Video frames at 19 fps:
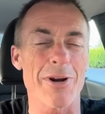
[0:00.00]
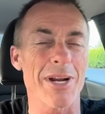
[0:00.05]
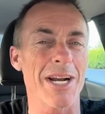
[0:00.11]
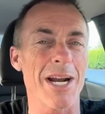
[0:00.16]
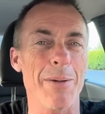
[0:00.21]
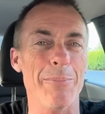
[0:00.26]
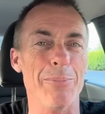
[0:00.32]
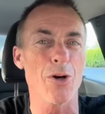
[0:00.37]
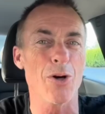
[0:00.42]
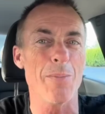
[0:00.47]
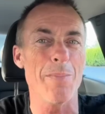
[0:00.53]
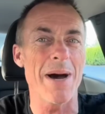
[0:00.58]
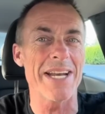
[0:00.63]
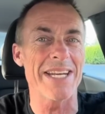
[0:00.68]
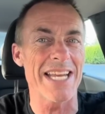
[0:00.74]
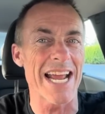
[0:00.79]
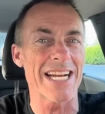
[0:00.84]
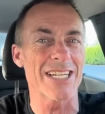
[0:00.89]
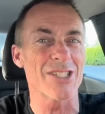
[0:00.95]
and I'm my
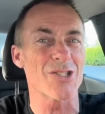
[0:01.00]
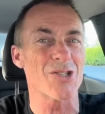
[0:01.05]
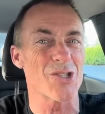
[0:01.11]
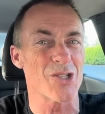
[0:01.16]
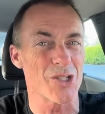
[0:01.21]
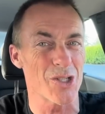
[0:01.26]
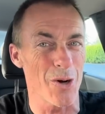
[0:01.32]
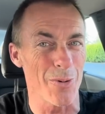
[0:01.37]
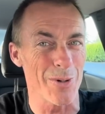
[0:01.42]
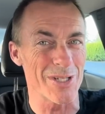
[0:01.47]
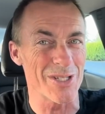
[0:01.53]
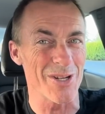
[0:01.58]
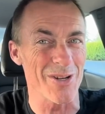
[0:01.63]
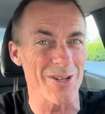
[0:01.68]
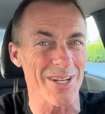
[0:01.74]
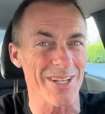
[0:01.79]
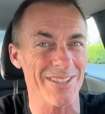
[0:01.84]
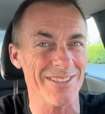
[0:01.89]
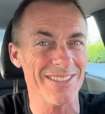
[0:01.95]
dangest to show it to
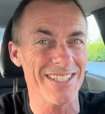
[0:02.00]
you.